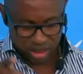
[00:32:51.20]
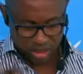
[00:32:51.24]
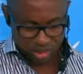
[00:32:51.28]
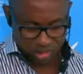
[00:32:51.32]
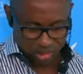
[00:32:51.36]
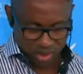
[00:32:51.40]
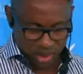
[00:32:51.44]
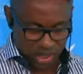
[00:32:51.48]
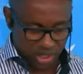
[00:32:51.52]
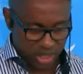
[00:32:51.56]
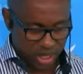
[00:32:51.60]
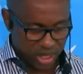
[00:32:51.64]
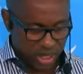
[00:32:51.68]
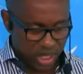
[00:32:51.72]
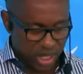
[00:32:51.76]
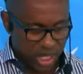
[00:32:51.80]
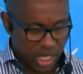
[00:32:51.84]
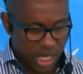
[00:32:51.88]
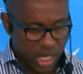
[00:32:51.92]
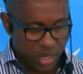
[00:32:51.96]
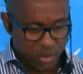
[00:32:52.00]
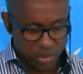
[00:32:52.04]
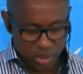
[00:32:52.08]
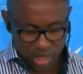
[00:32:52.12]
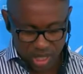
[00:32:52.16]
We're sitting
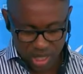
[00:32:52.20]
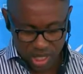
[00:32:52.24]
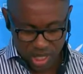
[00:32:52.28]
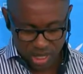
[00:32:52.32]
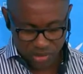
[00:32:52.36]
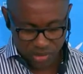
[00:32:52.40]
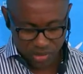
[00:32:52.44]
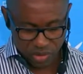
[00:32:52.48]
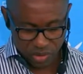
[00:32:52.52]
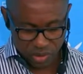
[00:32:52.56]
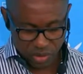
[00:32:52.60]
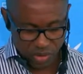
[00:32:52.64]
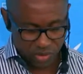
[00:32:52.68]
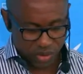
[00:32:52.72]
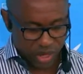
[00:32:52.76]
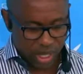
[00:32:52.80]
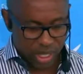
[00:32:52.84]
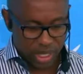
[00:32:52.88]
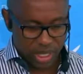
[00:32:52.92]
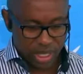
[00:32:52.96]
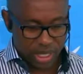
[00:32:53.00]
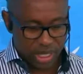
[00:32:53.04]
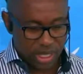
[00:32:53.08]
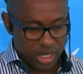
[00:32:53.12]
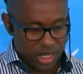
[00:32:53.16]
now with a service
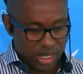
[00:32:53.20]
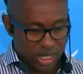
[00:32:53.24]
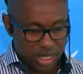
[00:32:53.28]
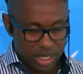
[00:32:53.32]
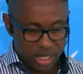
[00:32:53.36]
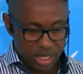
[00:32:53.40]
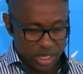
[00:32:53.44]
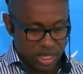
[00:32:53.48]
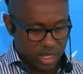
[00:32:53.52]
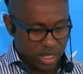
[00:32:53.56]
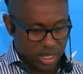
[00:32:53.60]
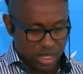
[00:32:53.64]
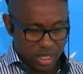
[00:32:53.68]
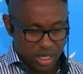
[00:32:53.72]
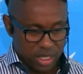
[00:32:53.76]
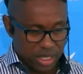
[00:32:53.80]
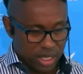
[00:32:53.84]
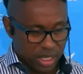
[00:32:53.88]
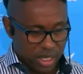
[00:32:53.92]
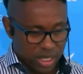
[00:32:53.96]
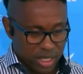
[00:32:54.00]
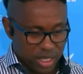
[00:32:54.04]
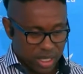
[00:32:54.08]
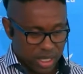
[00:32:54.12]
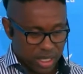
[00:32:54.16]
provider
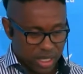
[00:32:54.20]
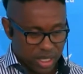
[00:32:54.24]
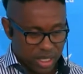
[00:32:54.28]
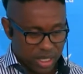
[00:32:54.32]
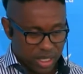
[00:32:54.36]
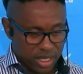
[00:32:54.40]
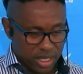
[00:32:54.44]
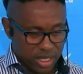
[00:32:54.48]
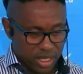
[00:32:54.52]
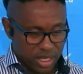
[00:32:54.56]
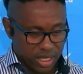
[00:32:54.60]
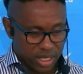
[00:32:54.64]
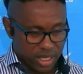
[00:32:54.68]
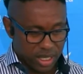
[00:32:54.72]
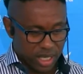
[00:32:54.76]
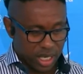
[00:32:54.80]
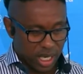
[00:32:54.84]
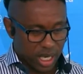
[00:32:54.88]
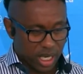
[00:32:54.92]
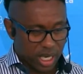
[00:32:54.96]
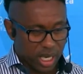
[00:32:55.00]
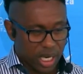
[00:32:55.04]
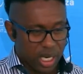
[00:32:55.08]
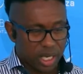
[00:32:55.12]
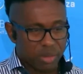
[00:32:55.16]
that
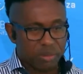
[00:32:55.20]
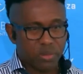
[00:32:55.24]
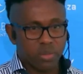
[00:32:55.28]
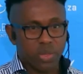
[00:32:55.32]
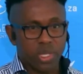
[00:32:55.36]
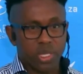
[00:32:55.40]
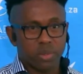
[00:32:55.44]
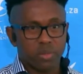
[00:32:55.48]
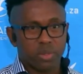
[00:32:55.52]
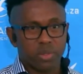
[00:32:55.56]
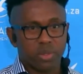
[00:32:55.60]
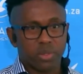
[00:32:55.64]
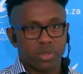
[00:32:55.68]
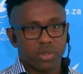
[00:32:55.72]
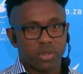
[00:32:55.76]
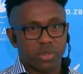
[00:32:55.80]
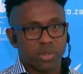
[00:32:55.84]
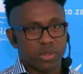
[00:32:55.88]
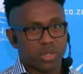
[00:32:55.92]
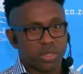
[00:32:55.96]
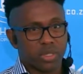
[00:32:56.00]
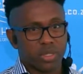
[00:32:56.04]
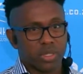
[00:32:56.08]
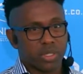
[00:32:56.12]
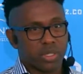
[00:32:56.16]
I can't pay
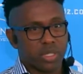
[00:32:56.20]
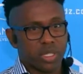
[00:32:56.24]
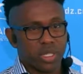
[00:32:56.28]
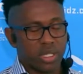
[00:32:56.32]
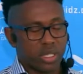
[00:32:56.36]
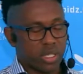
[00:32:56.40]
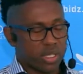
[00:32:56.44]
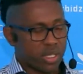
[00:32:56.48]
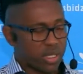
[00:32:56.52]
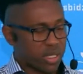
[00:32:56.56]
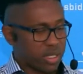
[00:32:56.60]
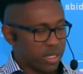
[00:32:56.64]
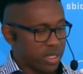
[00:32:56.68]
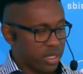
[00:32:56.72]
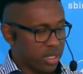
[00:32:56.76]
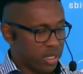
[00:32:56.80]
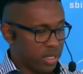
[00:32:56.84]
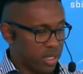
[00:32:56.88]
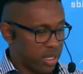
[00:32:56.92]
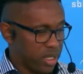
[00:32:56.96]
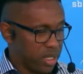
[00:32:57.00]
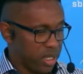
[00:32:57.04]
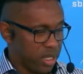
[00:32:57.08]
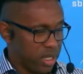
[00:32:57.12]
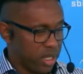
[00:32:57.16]
because it is
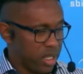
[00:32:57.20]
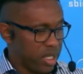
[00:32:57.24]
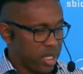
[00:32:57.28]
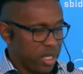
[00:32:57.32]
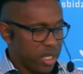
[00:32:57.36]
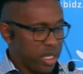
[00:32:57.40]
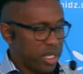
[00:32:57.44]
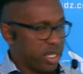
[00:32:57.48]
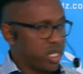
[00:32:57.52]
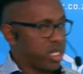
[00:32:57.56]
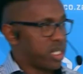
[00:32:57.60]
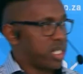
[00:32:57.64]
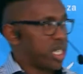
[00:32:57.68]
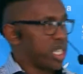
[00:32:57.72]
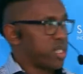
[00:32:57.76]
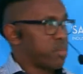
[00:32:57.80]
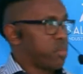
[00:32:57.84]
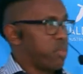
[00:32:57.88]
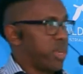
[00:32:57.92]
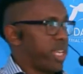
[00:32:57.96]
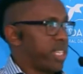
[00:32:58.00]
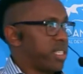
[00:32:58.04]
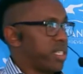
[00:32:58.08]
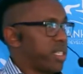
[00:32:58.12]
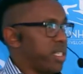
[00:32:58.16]
just
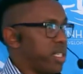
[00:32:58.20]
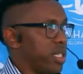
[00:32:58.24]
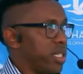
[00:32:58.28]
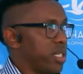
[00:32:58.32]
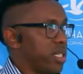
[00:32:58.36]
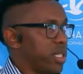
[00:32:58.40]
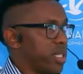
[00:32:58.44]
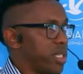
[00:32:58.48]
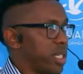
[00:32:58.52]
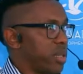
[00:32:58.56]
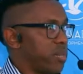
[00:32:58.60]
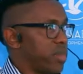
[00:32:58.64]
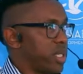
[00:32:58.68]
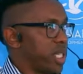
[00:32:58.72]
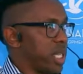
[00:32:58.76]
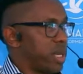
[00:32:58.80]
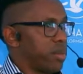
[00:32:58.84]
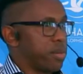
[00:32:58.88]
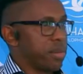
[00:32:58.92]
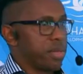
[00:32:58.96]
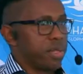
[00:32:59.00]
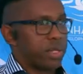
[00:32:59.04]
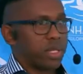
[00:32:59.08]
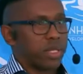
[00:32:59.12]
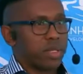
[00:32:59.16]
messy
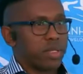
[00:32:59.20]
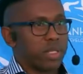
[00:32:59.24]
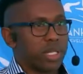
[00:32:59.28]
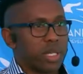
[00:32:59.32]
sometimes, you know.